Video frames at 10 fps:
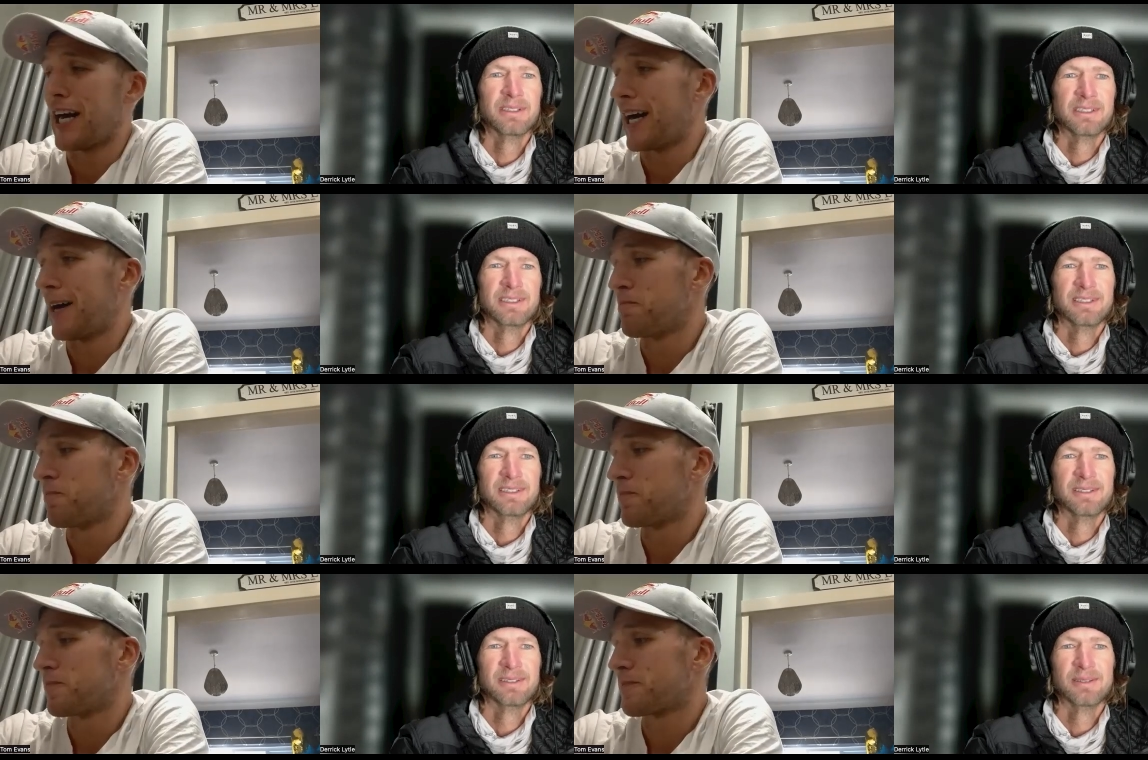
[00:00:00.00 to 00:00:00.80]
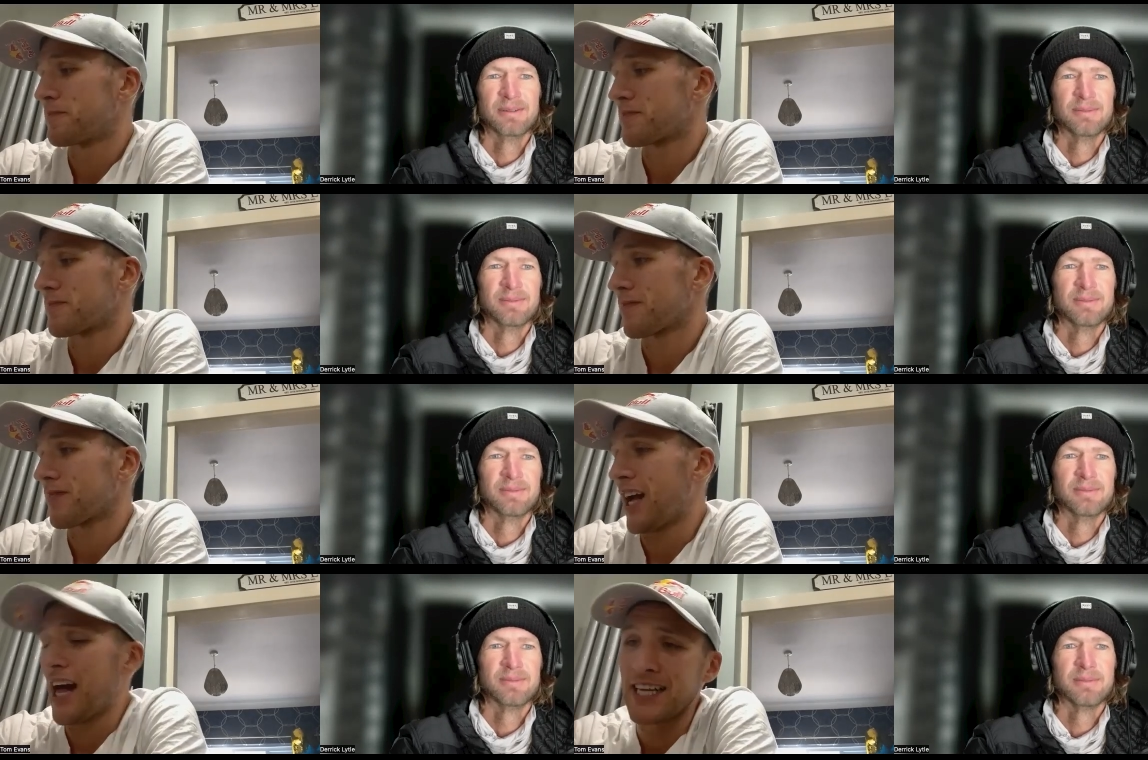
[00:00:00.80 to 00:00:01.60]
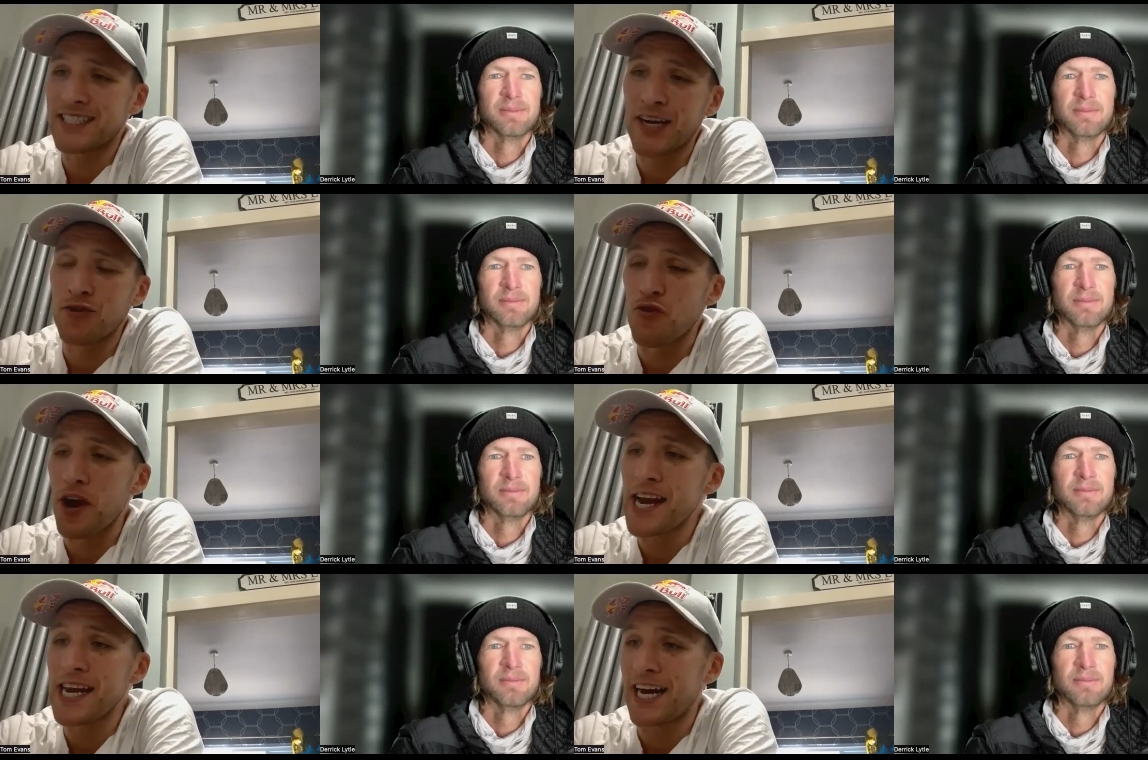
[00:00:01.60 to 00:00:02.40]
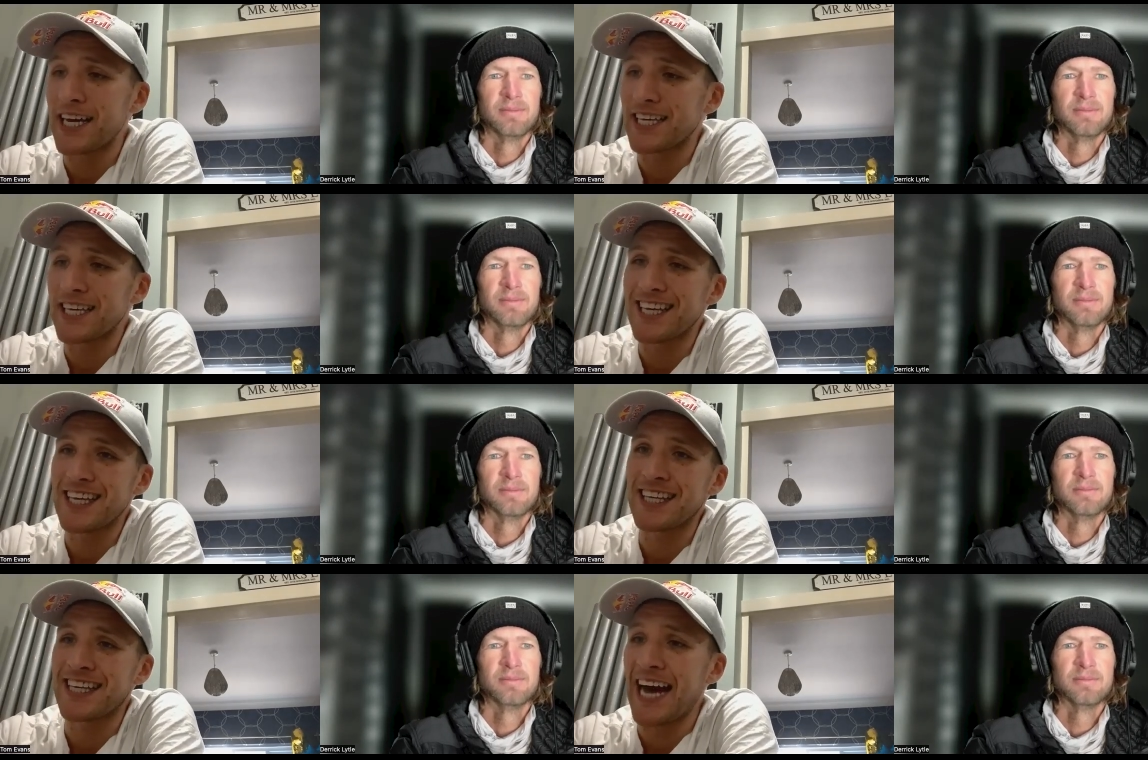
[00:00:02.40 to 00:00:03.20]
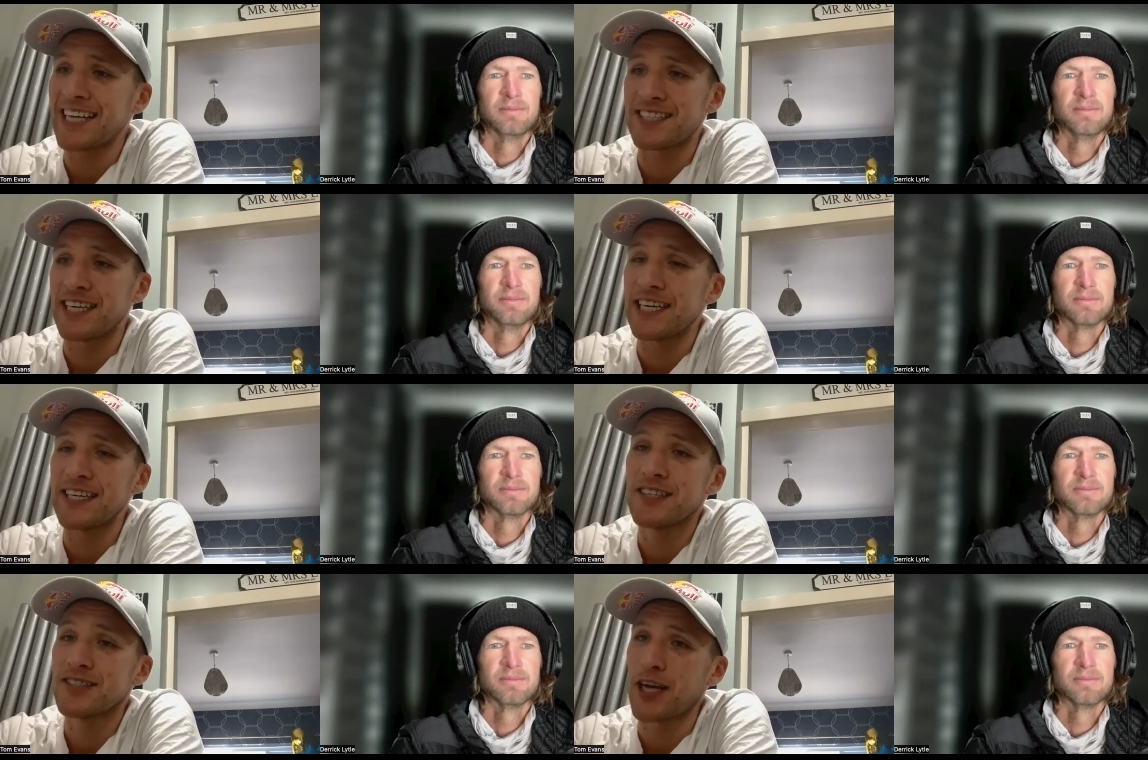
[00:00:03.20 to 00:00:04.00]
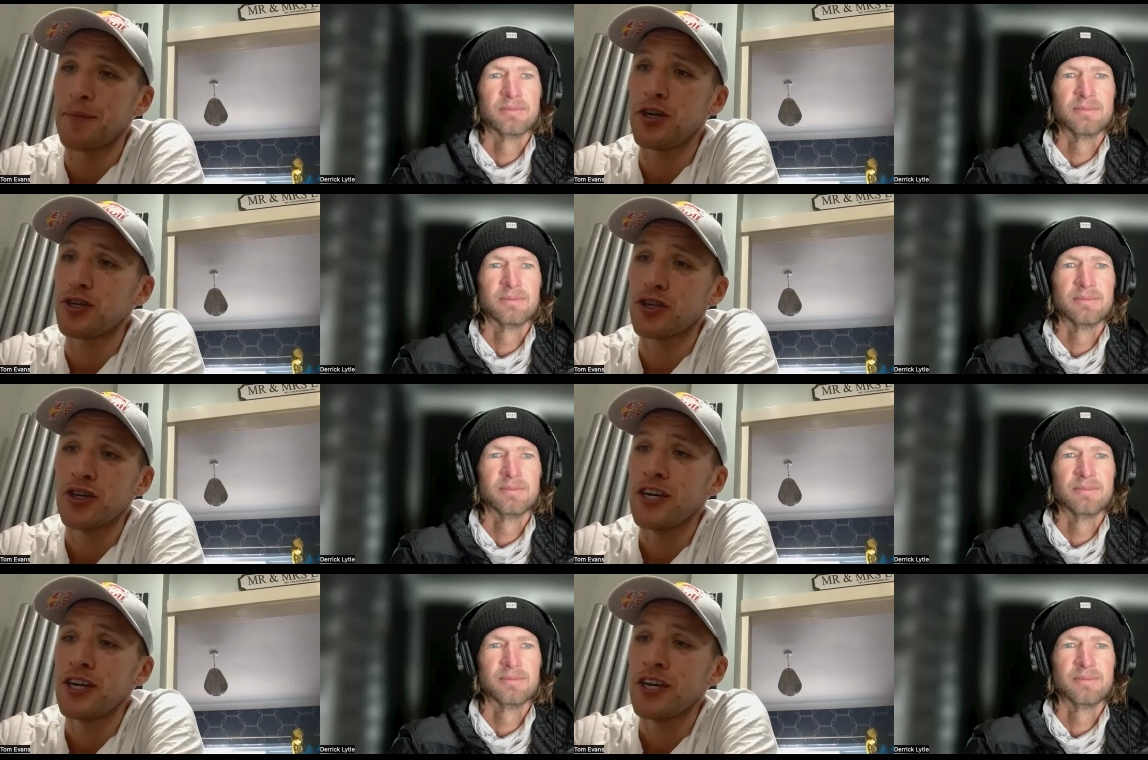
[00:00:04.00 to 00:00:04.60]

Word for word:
Speaker 1: um, I just had a really like gassy stomach.